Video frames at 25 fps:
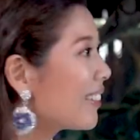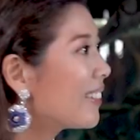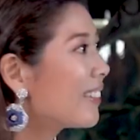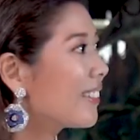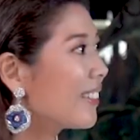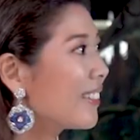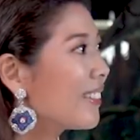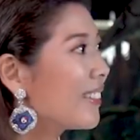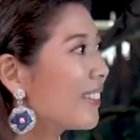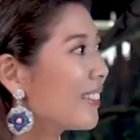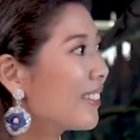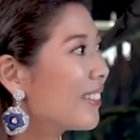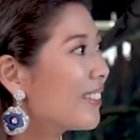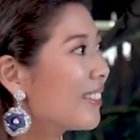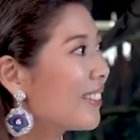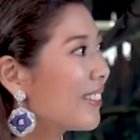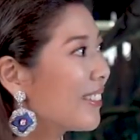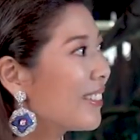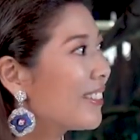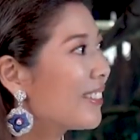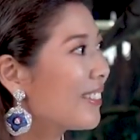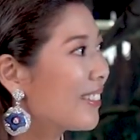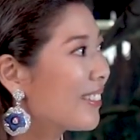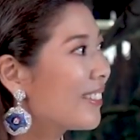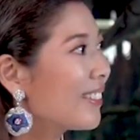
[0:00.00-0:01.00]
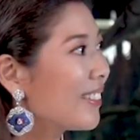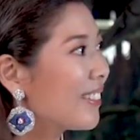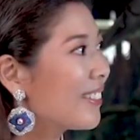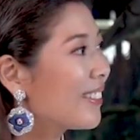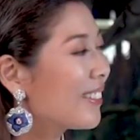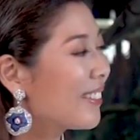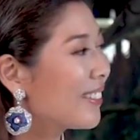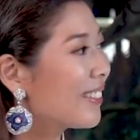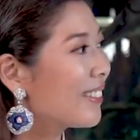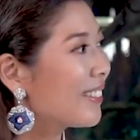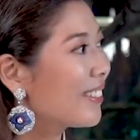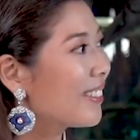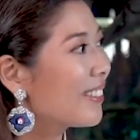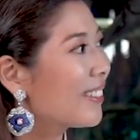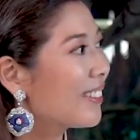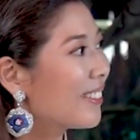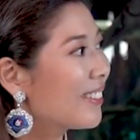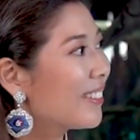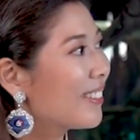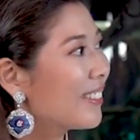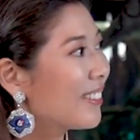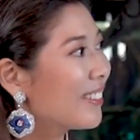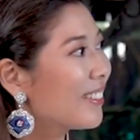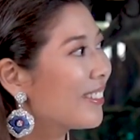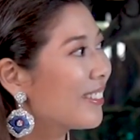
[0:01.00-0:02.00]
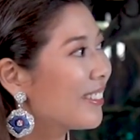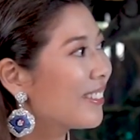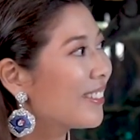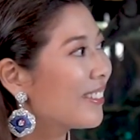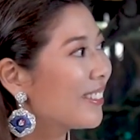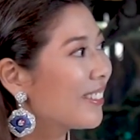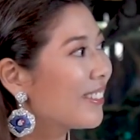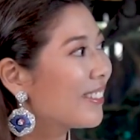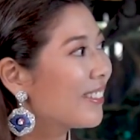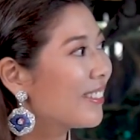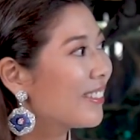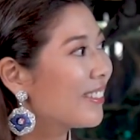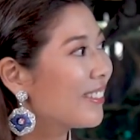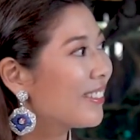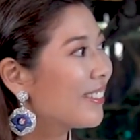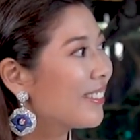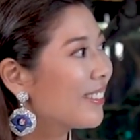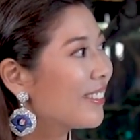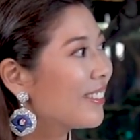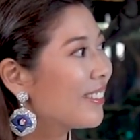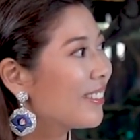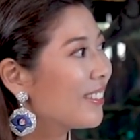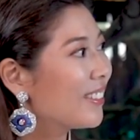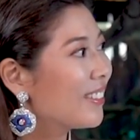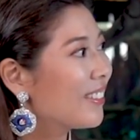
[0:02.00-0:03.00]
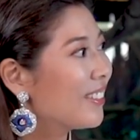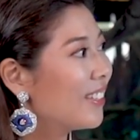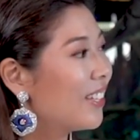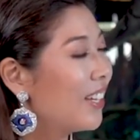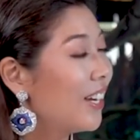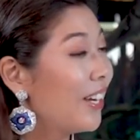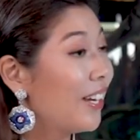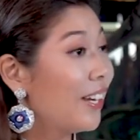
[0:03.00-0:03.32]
No words are spoken by the person on screen.